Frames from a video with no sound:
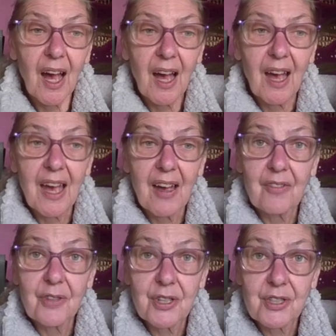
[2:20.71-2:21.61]
I
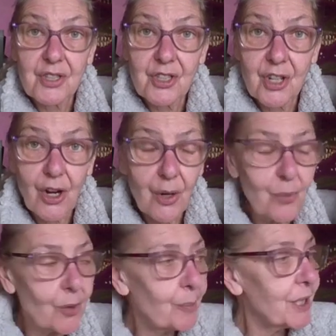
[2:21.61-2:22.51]
have Star
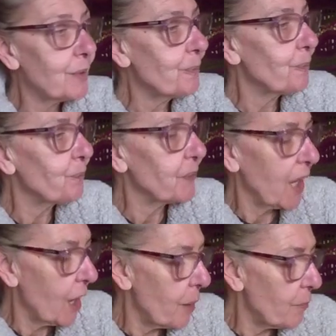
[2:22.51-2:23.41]
Woman
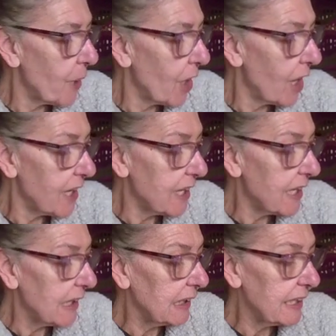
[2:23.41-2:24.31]
by
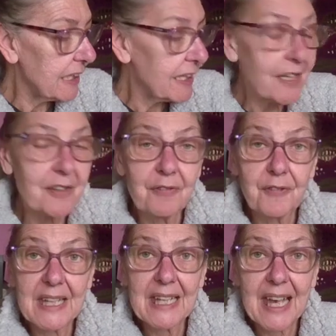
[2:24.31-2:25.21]
Lynn
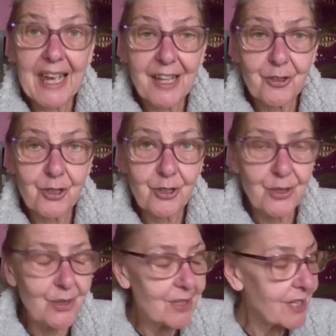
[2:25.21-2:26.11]
V.
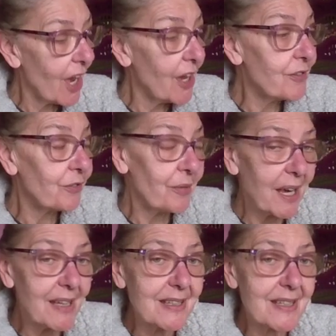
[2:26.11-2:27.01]
Andrews. I've
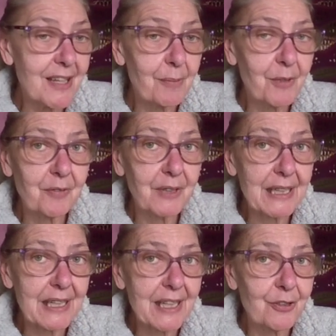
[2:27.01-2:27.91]
read some of
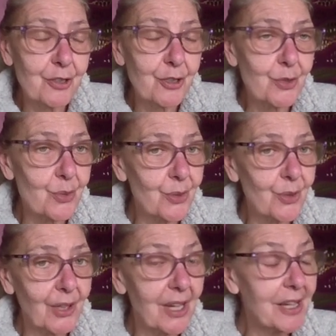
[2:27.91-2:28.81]
Lynn Andrews'
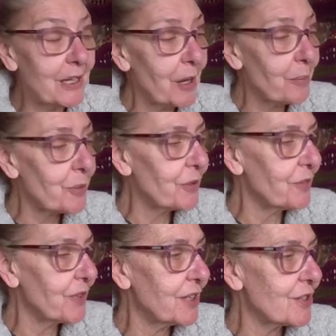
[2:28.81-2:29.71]
work a number of
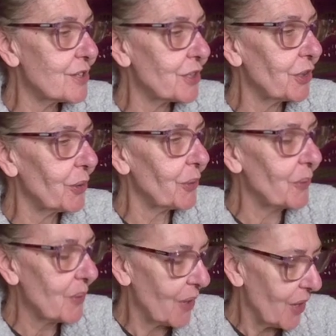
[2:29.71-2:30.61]
years
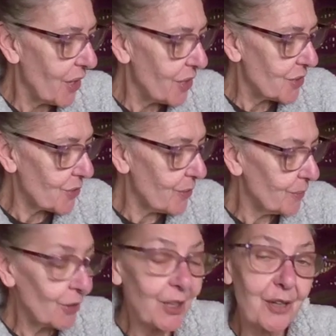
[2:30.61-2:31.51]
ago, so I'm
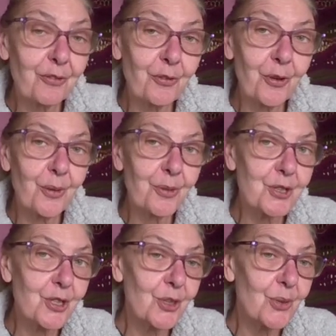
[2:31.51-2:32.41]
looking forward
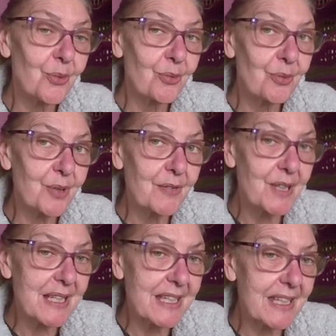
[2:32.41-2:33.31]
to
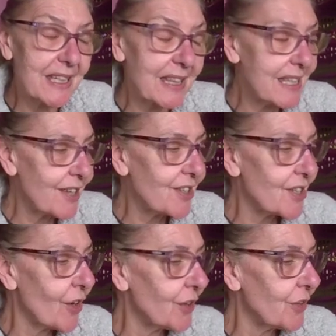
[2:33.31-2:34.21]
revisiting this
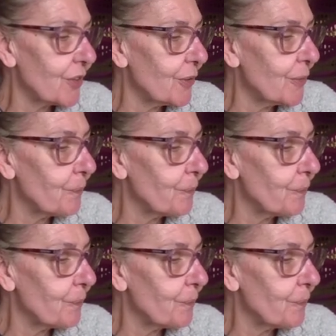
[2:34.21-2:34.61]
author.